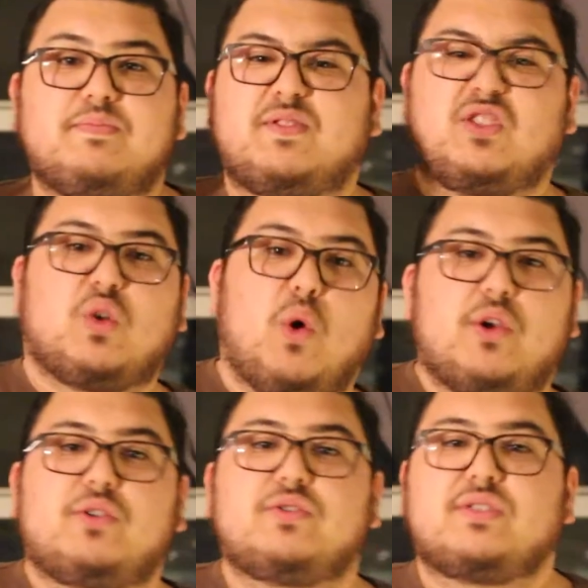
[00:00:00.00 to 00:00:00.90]

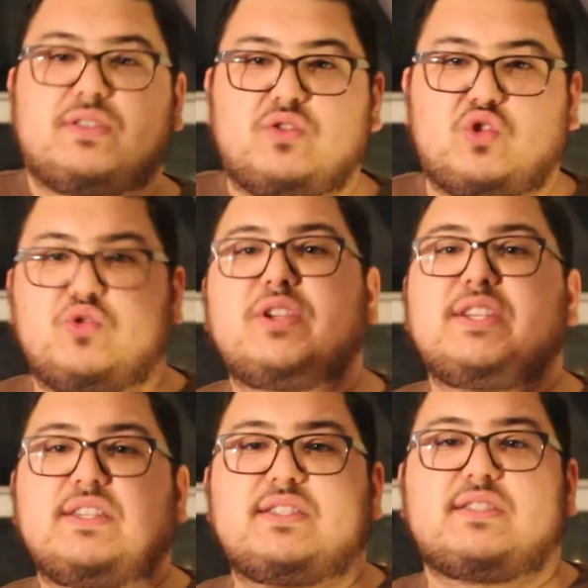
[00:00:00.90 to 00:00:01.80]
soils and
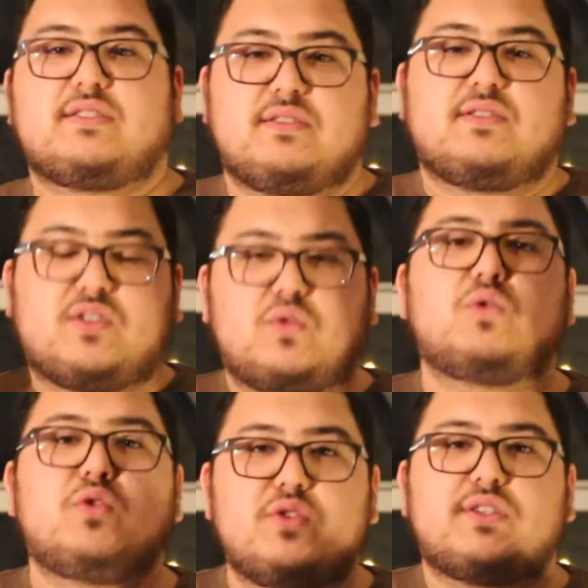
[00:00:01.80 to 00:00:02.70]
trees and
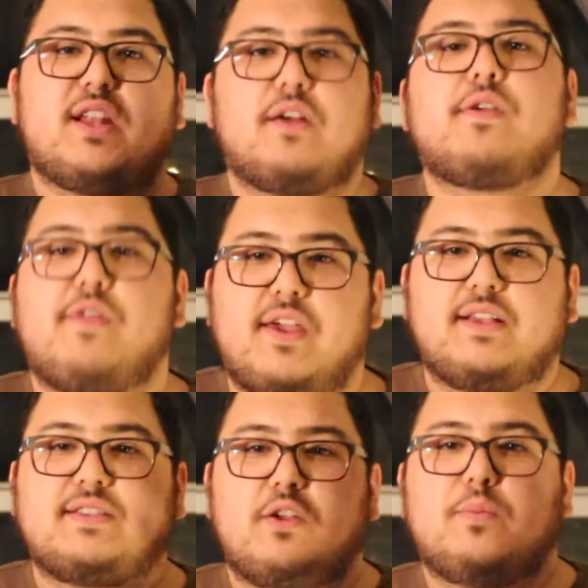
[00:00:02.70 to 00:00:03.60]
schools and other
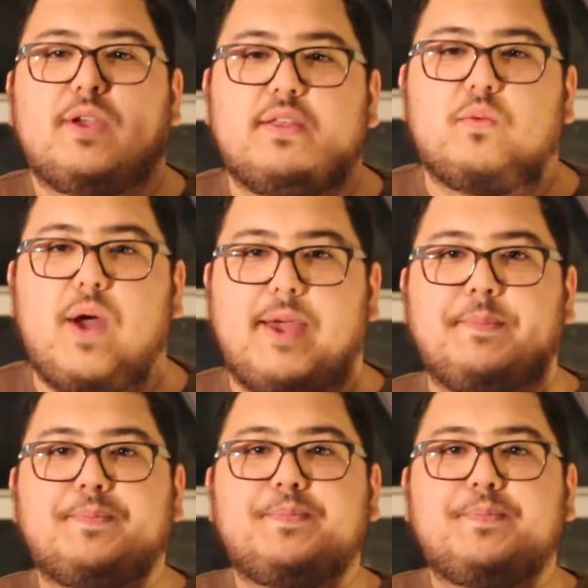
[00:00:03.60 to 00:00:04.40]
things that will be in the way.